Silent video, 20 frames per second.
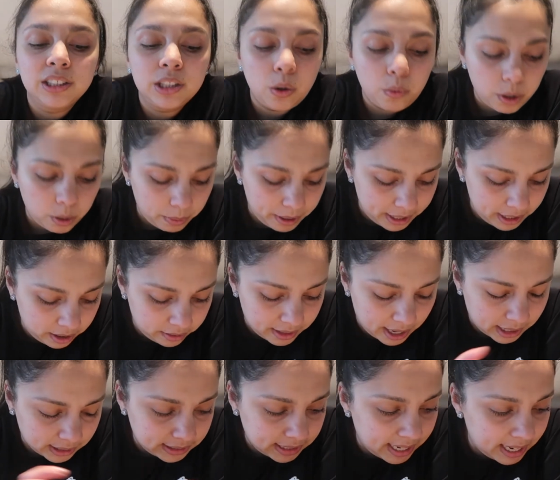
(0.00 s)
So we're waiting on
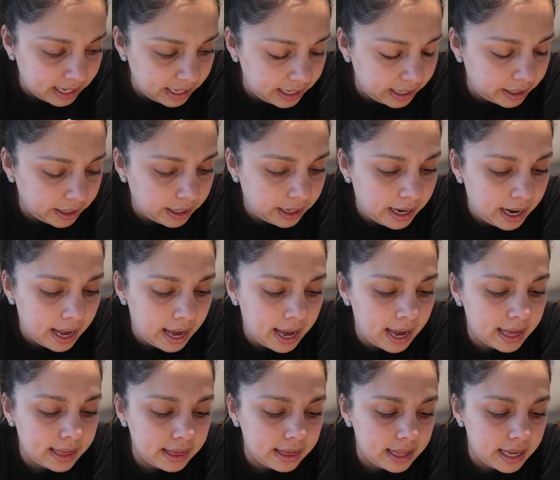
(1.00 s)
that to get here.
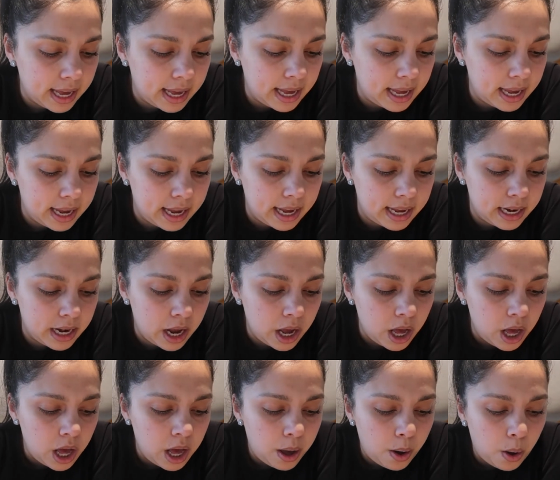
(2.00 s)
And then
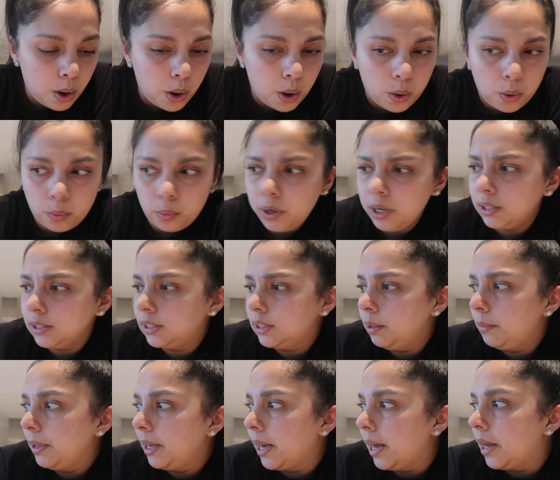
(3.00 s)
what else
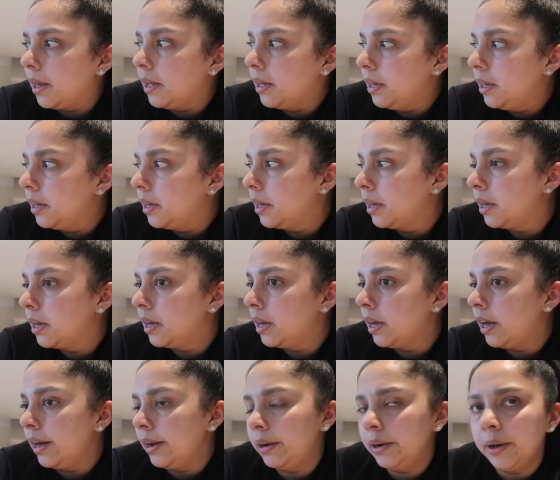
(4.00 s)
did we get?
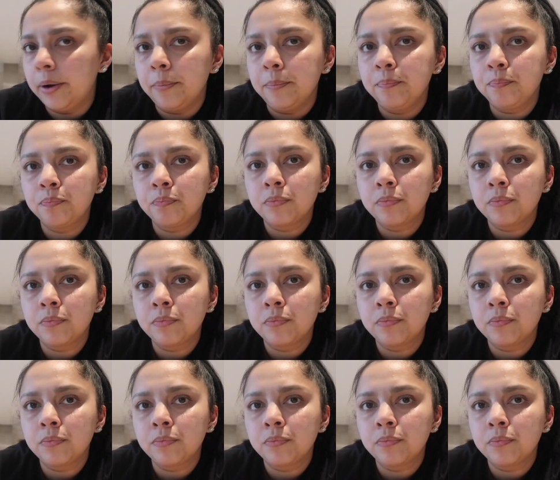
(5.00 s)
I don't know.